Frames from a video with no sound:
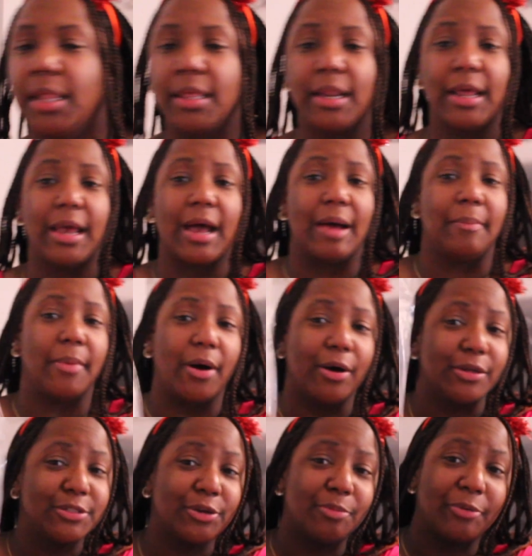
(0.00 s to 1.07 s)
And then I'm
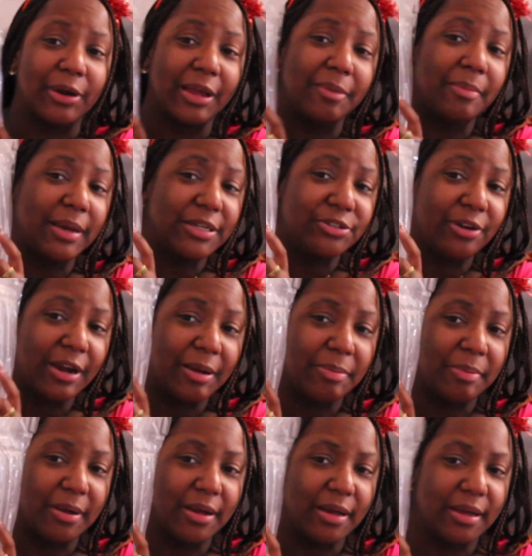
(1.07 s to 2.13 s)
also bringing my
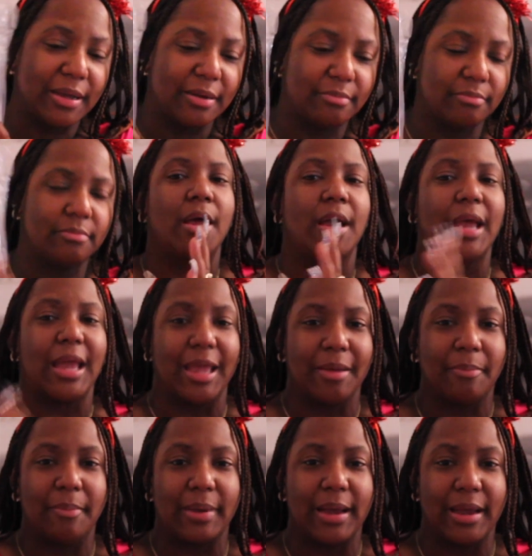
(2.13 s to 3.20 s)
tripod
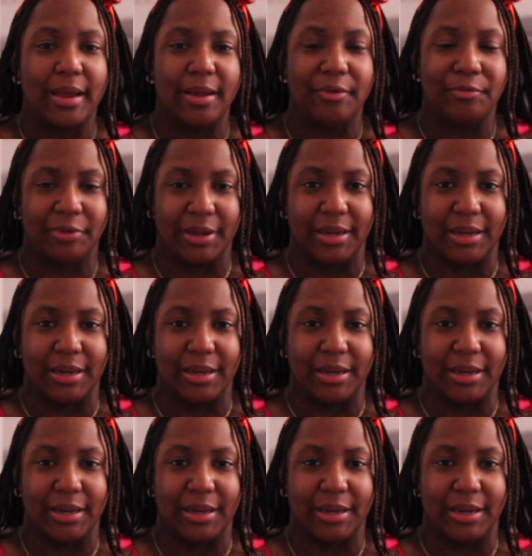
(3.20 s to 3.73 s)
and my ring